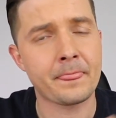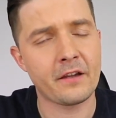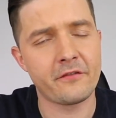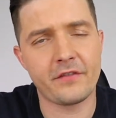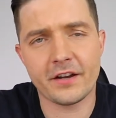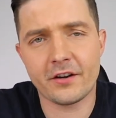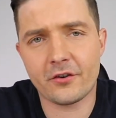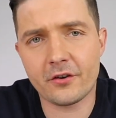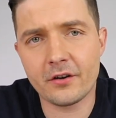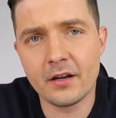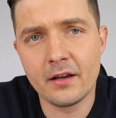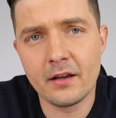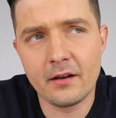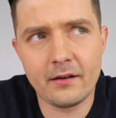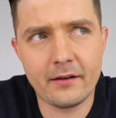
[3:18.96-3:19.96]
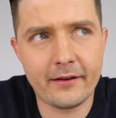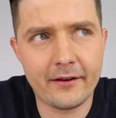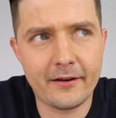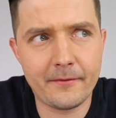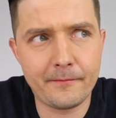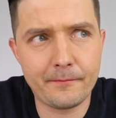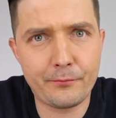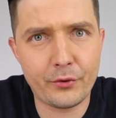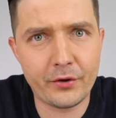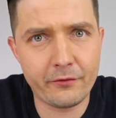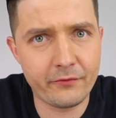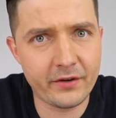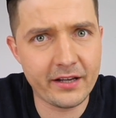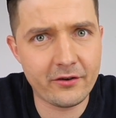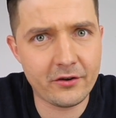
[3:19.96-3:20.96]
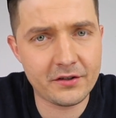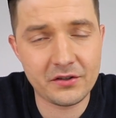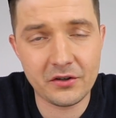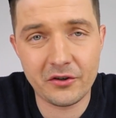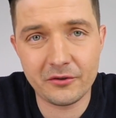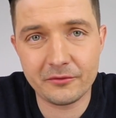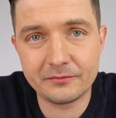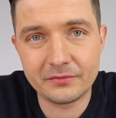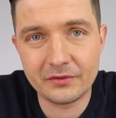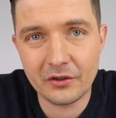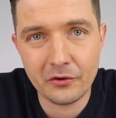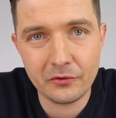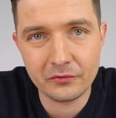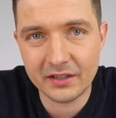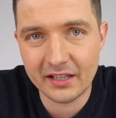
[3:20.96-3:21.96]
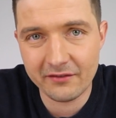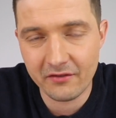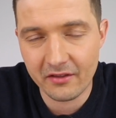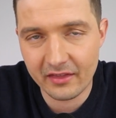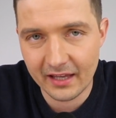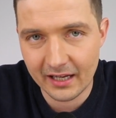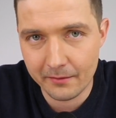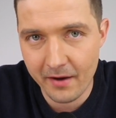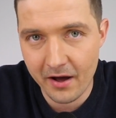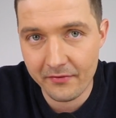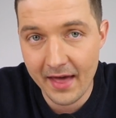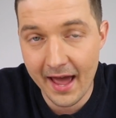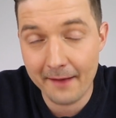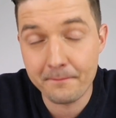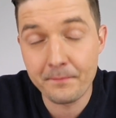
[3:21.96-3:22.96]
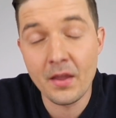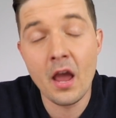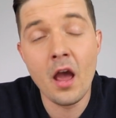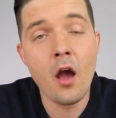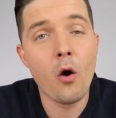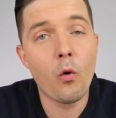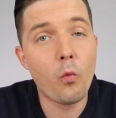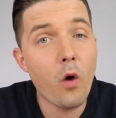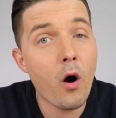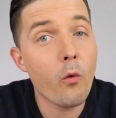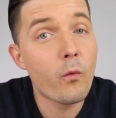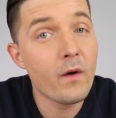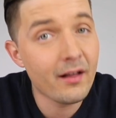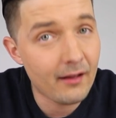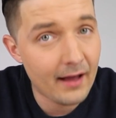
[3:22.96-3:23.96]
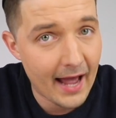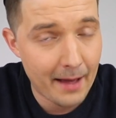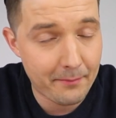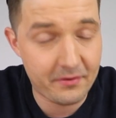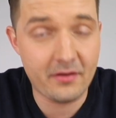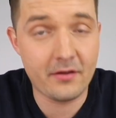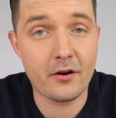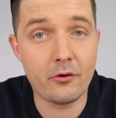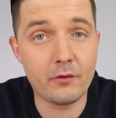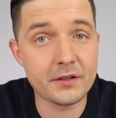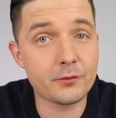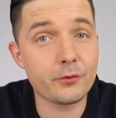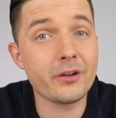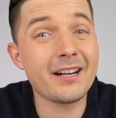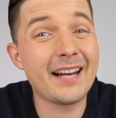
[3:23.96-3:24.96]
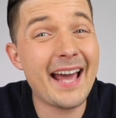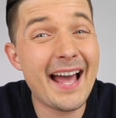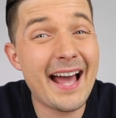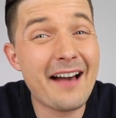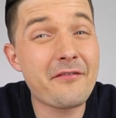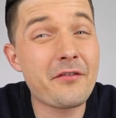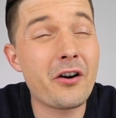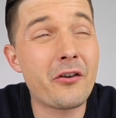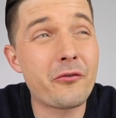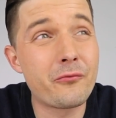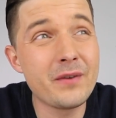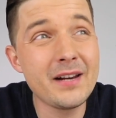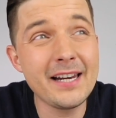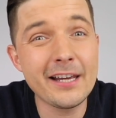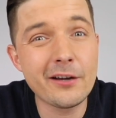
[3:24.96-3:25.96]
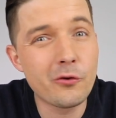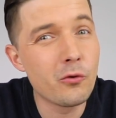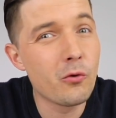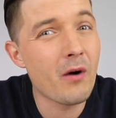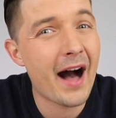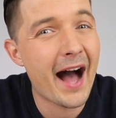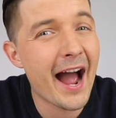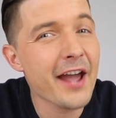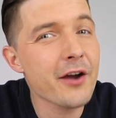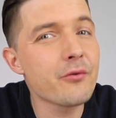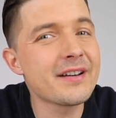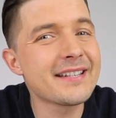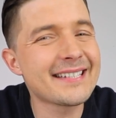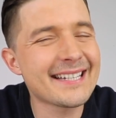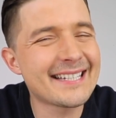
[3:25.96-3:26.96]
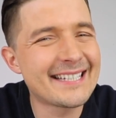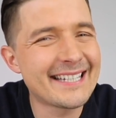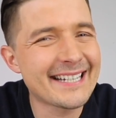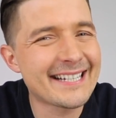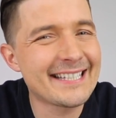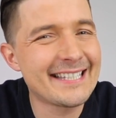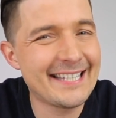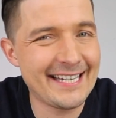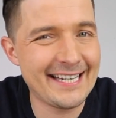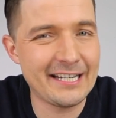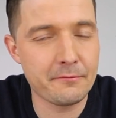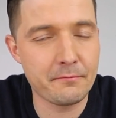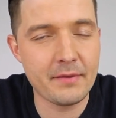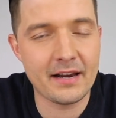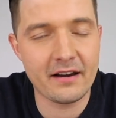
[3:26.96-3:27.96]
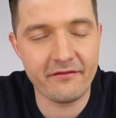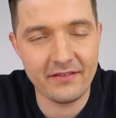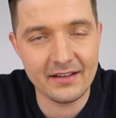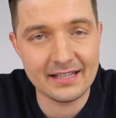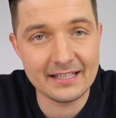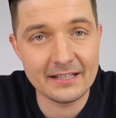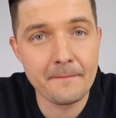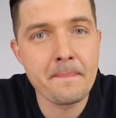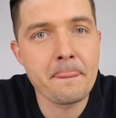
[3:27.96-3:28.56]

finger um, print reader, so don't even think about that. What will happen though is we're gonna have a really cool iOS 16 benefits